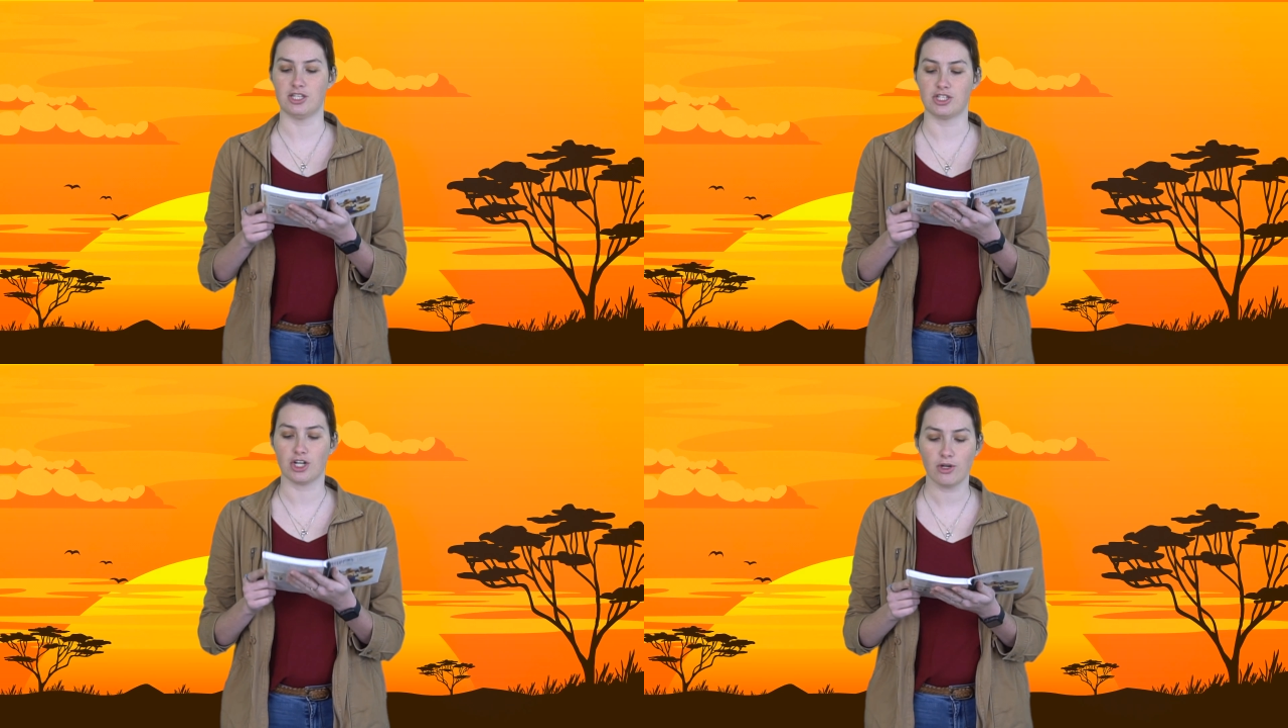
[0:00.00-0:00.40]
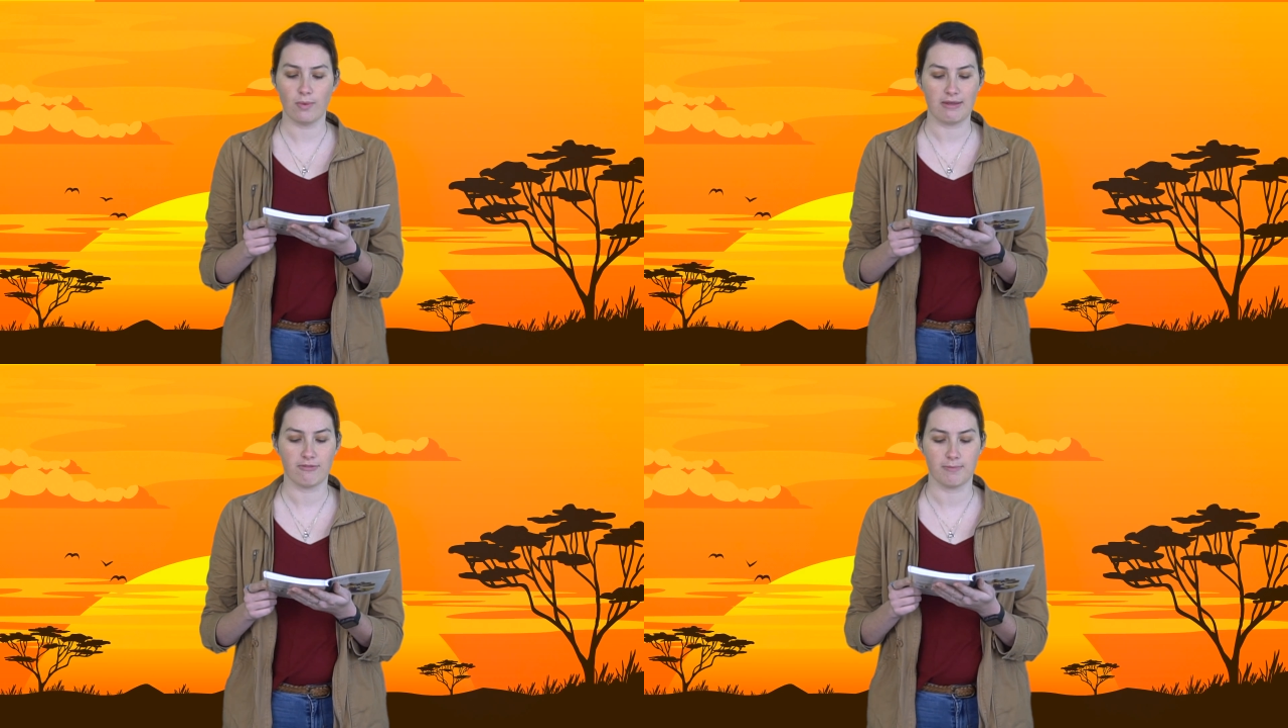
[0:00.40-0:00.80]
to turn
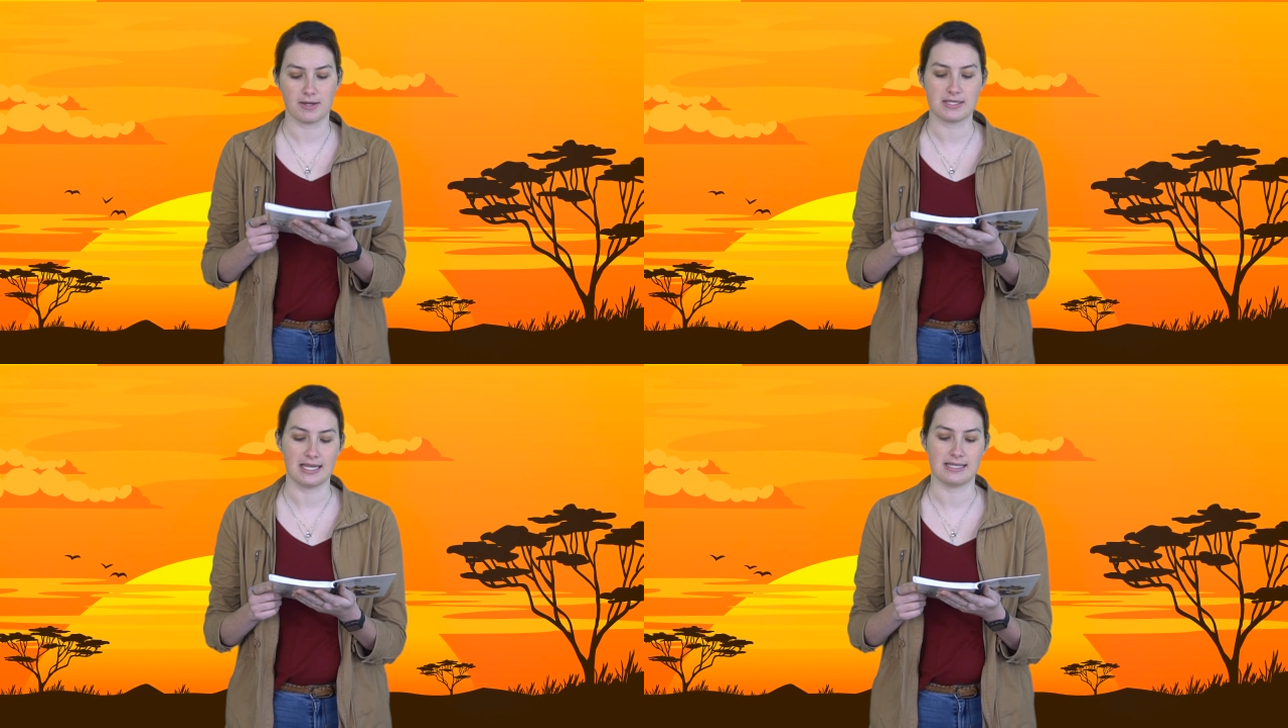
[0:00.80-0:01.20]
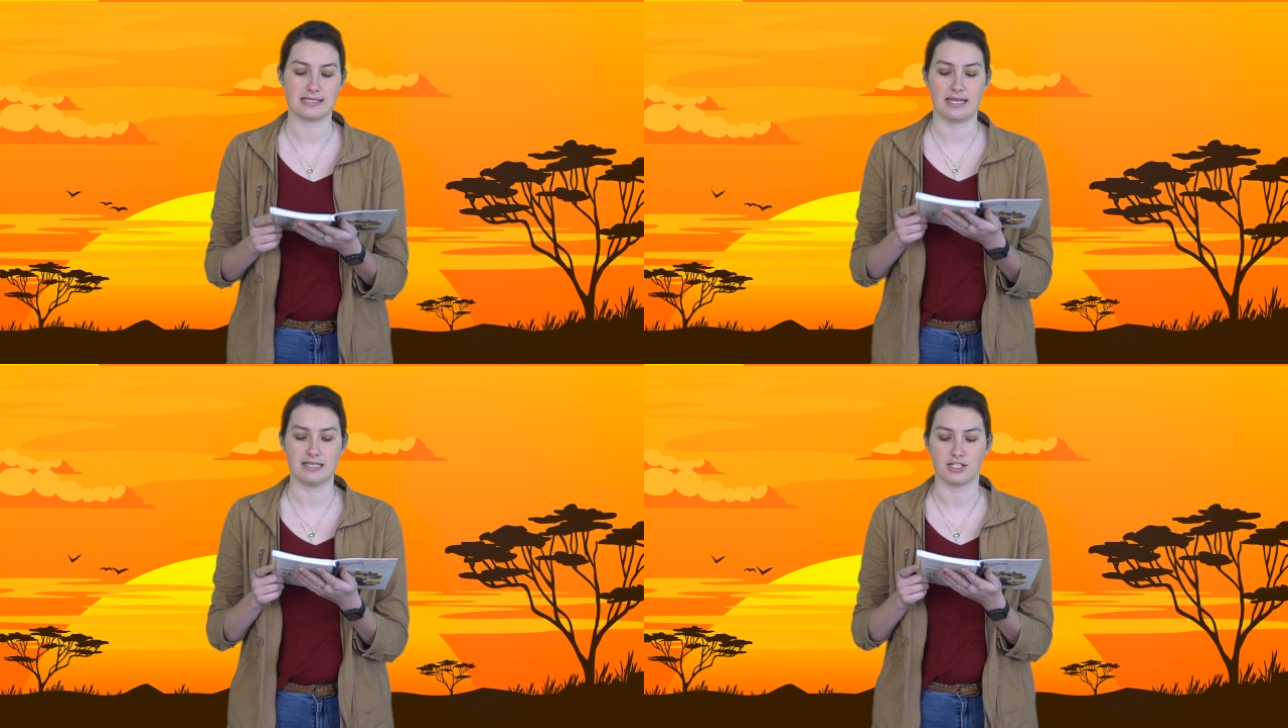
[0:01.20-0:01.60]
away from their
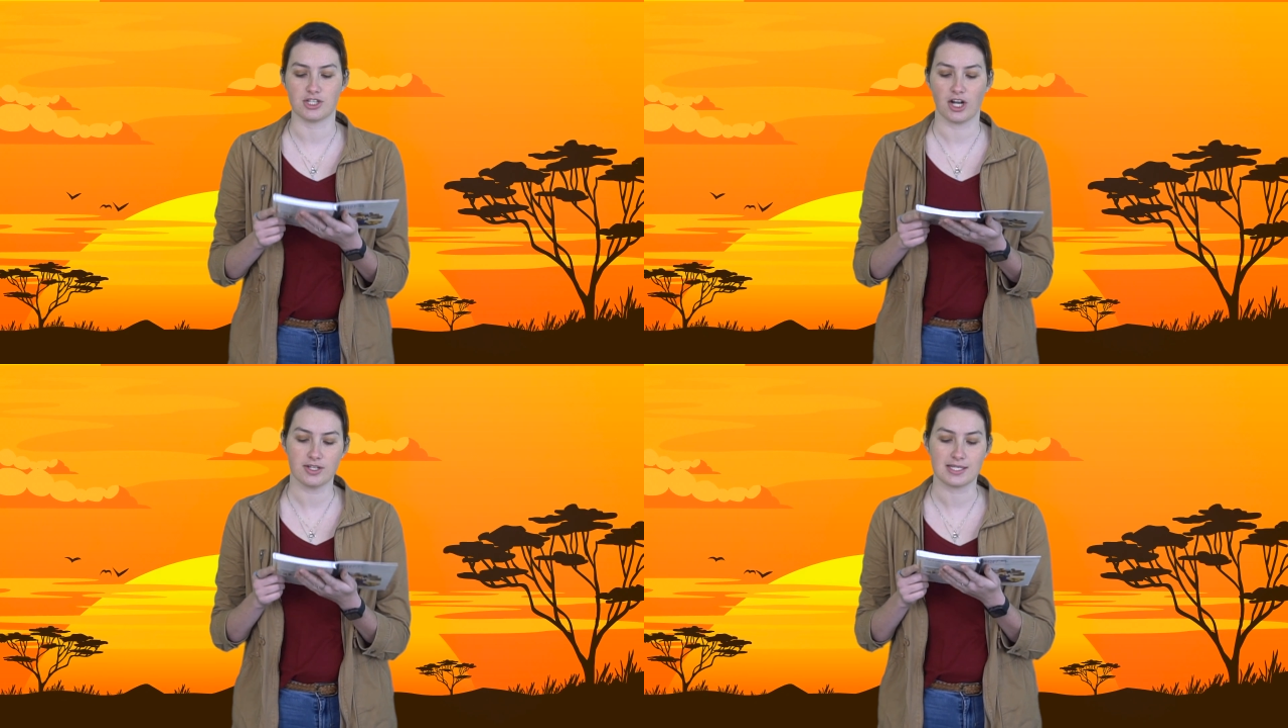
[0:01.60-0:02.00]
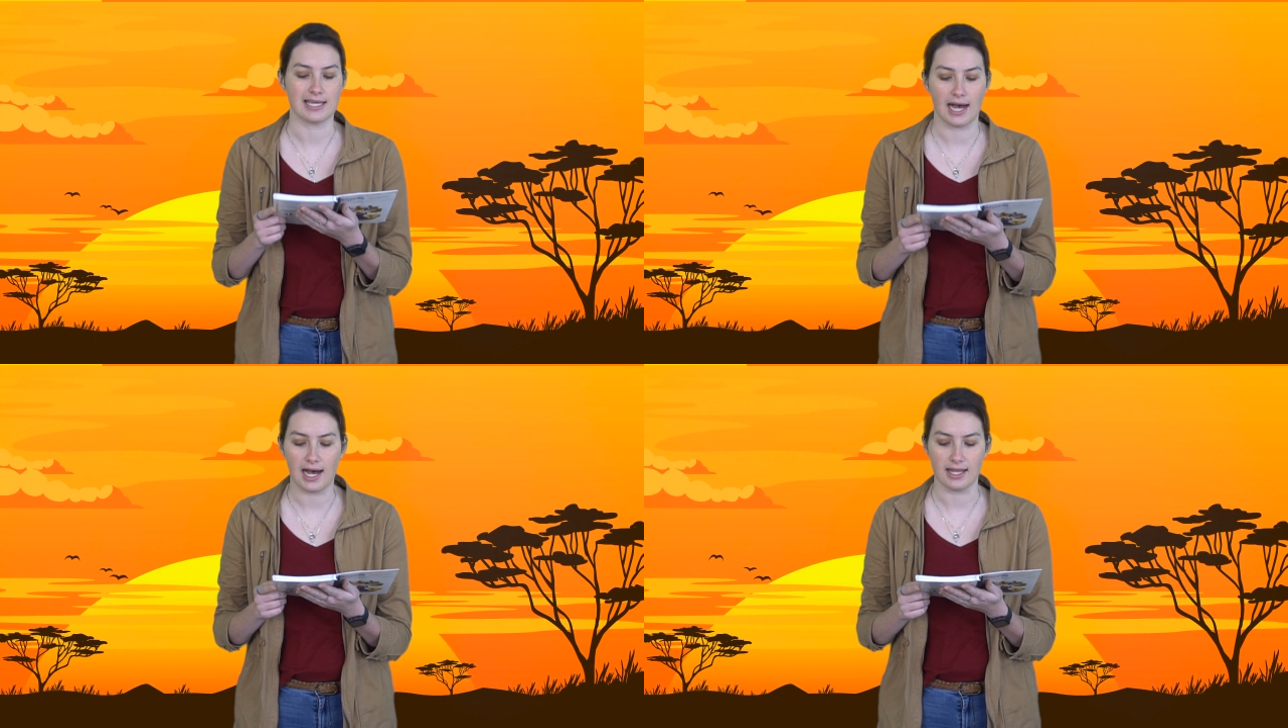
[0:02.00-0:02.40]
sins, and to turn to
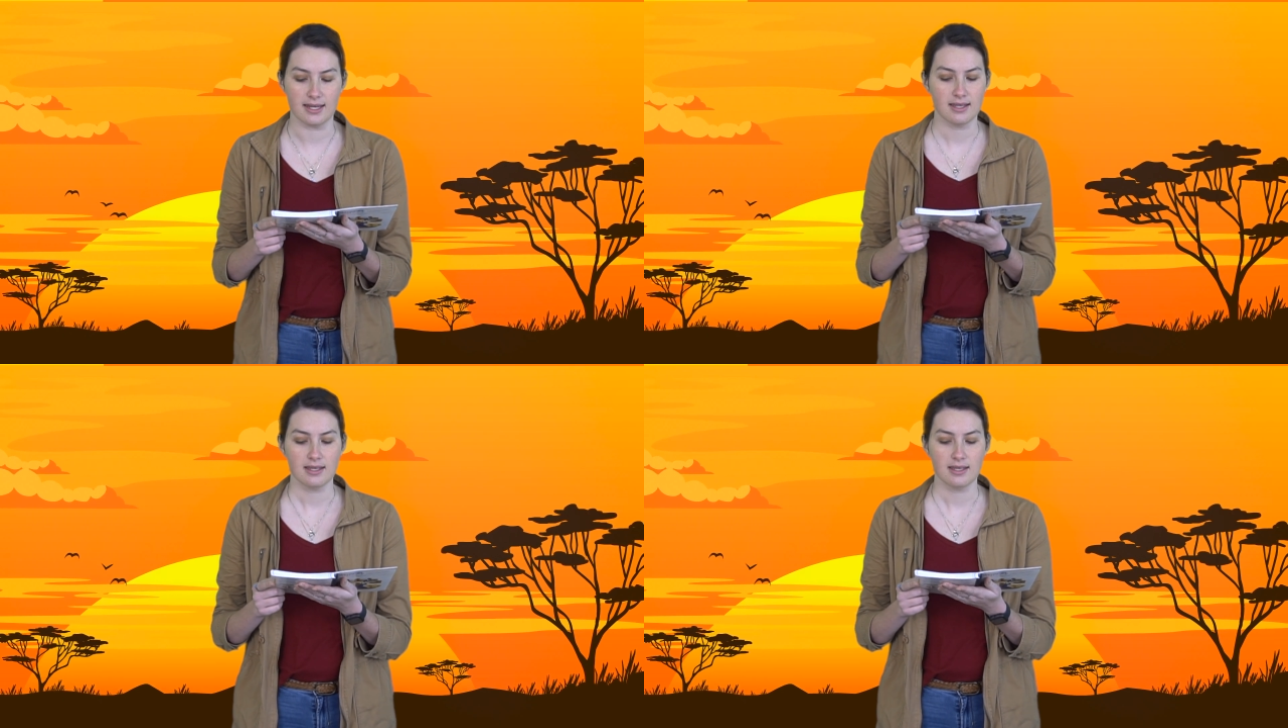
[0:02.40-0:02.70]
God.